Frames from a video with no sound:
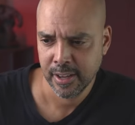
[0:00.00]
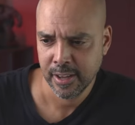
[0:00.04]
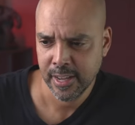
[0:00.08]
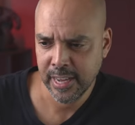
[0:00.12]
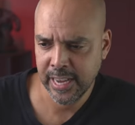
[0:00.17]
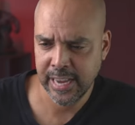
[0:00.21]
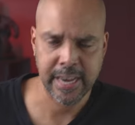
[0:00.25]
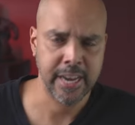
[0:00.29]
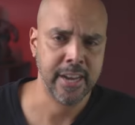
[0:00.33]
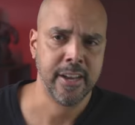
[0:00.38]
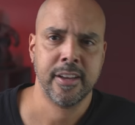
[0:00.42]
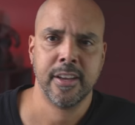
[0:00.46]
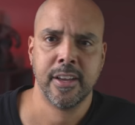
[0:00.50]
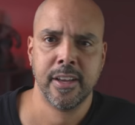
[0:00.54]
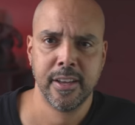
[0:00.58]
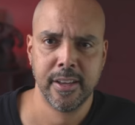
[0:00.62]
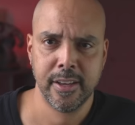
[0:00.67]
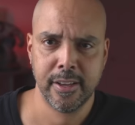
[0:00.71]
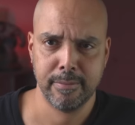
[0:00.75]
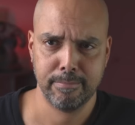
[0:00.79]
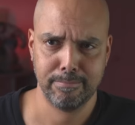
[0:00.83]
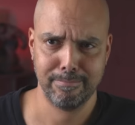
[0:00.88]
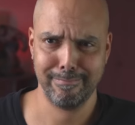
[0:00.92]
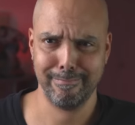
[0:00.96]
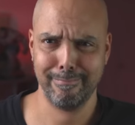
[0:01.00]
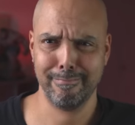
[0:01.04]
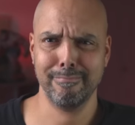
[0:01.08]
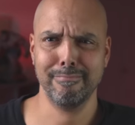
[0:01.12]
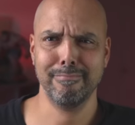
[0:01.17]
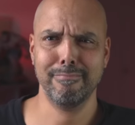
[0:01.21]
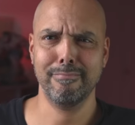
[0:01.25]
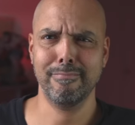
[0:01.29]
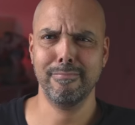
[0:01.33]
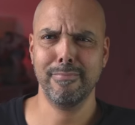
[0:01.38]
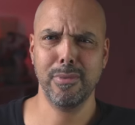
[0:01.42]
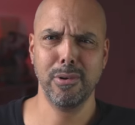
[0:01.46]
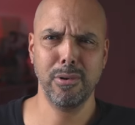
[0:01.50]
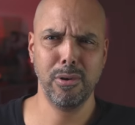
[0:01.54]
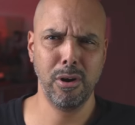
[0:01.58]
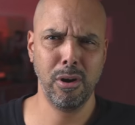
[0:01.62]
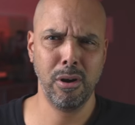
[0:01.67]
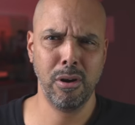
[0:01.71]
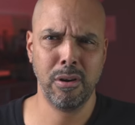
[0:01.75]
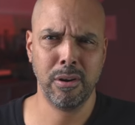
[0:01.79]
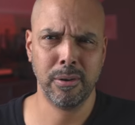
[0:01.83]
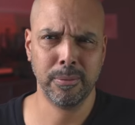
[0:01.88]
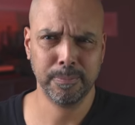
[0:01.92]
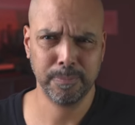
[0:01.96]
yeah,
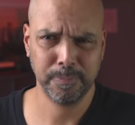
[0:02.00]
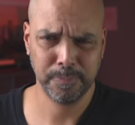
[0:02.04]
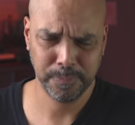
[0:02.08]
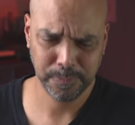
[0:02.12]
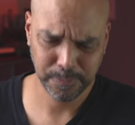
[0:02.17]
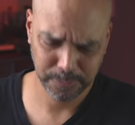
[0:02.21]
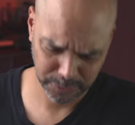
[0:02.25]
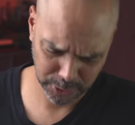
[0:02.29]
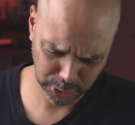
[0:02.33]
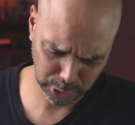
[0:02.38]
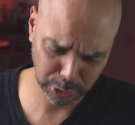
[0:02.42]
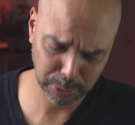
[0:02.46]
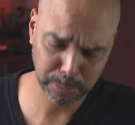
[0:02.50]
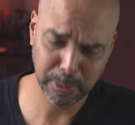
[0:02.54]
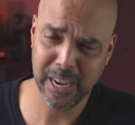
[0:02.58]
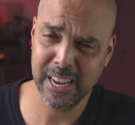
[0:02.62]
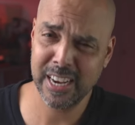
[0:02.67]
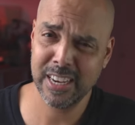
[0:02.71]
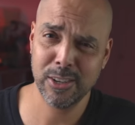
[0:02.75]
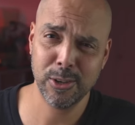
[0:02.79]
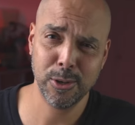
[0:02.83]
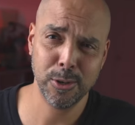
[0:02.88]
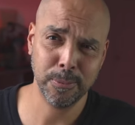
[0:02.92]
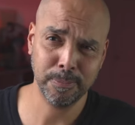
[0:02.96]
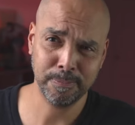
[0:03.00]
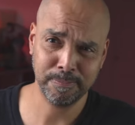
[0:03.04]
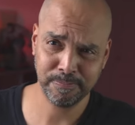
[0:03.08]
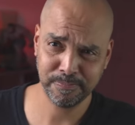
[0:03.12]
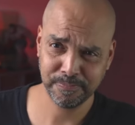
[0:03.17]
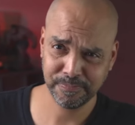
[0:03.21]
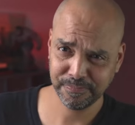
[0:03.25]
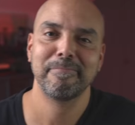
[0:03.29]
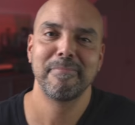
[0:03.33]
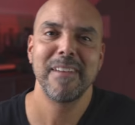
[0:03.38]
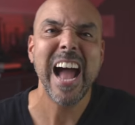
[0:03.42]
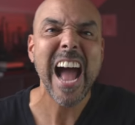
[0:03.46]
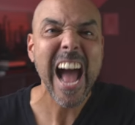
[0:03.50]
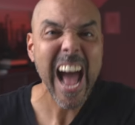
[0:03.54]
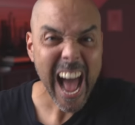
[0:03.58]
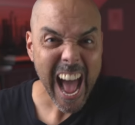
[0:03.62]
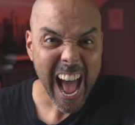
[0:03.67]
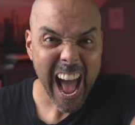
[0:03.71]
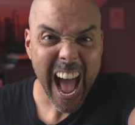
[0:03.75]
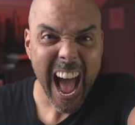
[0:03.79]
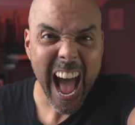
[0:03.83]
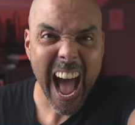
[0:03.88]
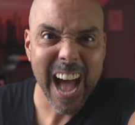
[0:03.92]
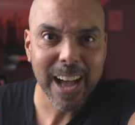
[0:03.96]
oh, excuse me, I had a little,
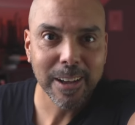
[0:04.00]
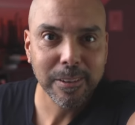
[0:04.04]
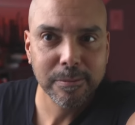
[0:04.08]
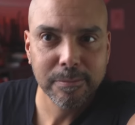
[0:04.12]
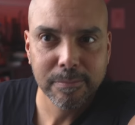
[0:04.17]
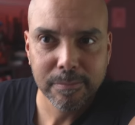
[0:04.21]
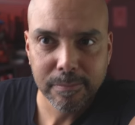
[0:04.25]
ah!